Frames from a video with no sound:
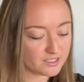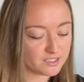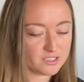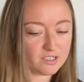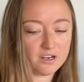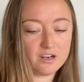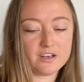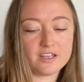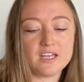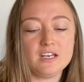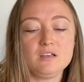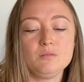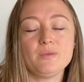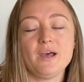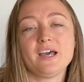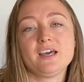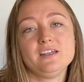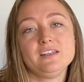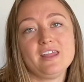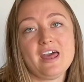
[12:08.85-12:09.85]
So getting
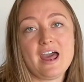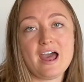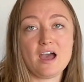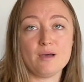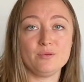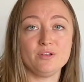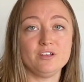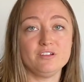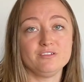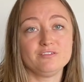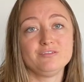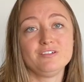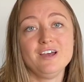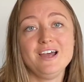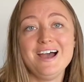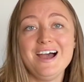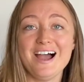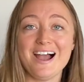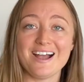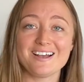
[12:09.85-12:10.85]
back in that habit of
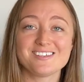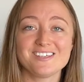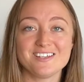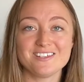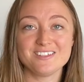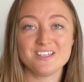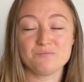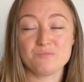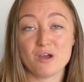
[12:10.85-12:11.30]
accessing